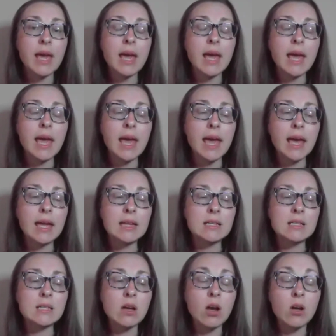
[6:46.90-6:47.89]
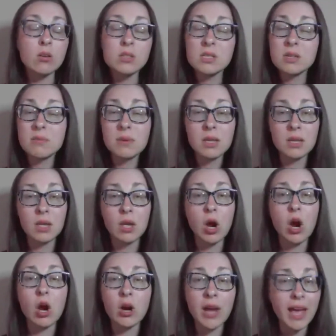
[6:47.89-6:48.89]
And ultimately,
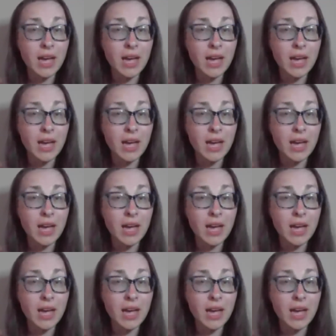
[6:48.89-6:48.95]
our